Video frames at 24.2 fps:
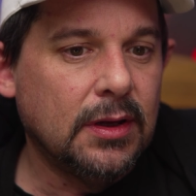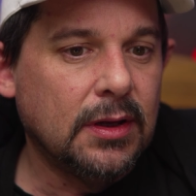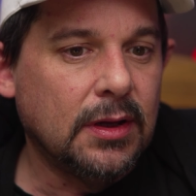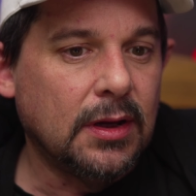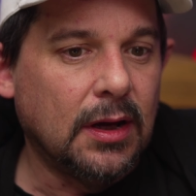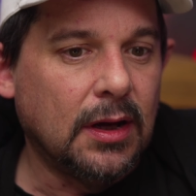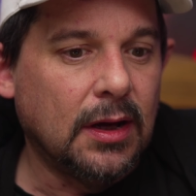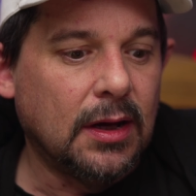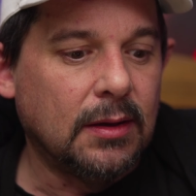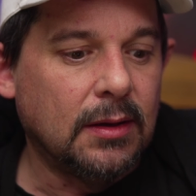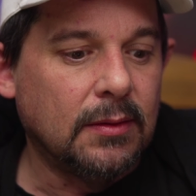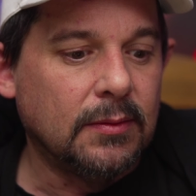
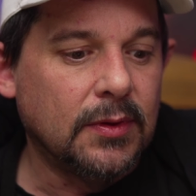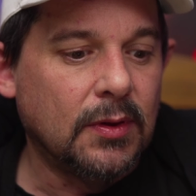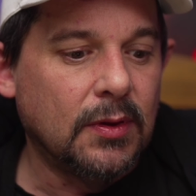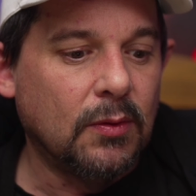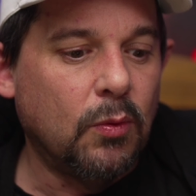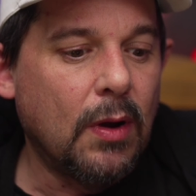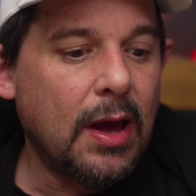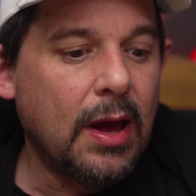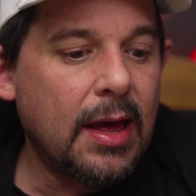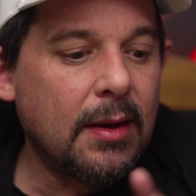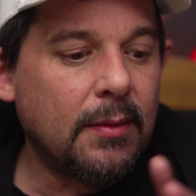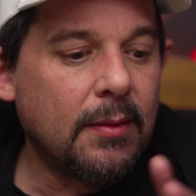the
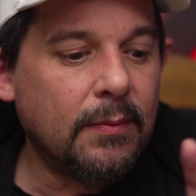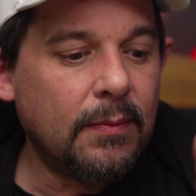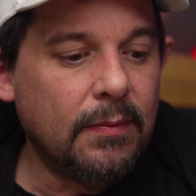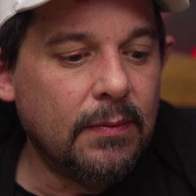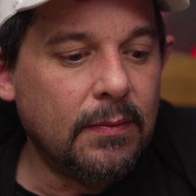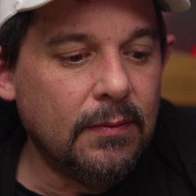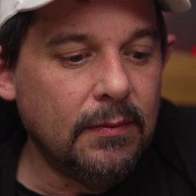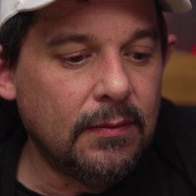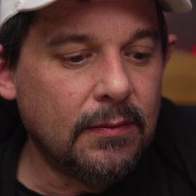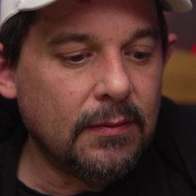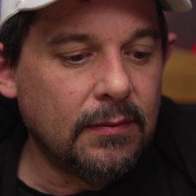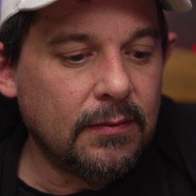web
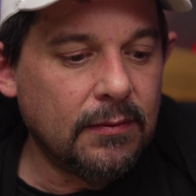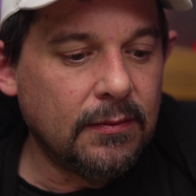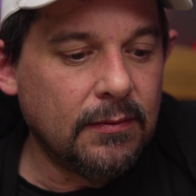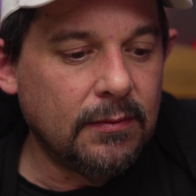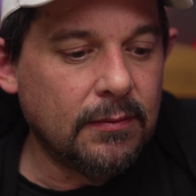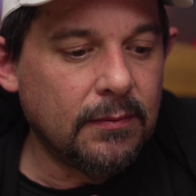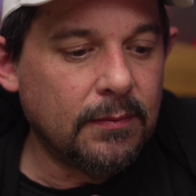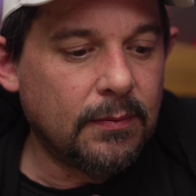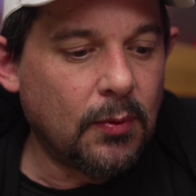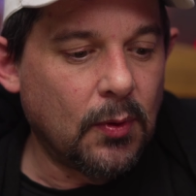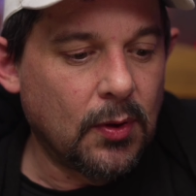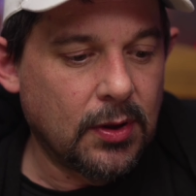
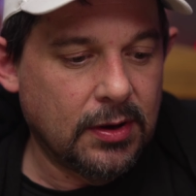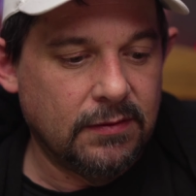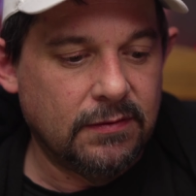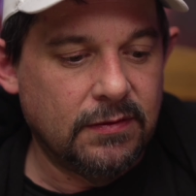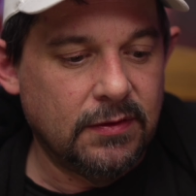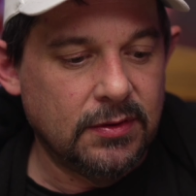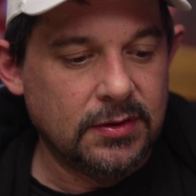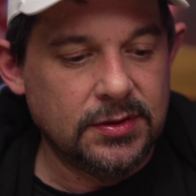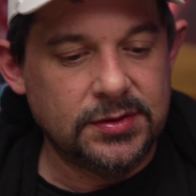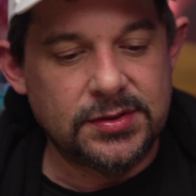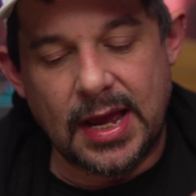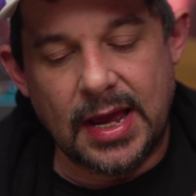point of
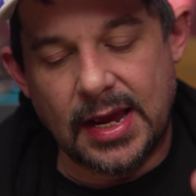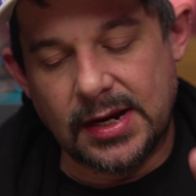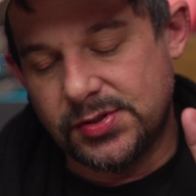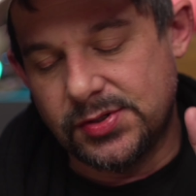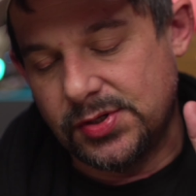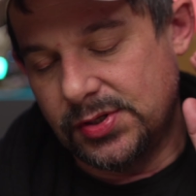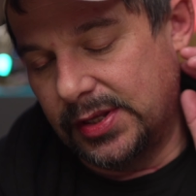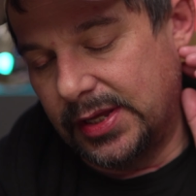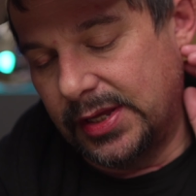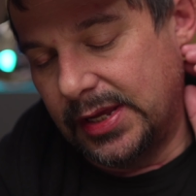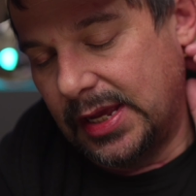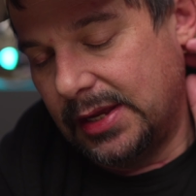view is
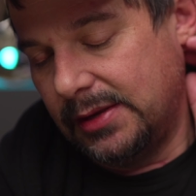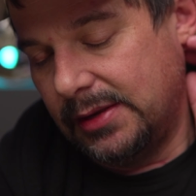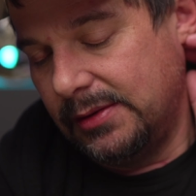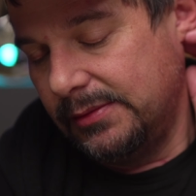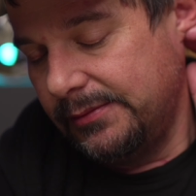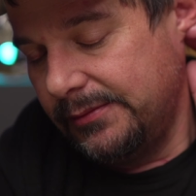actually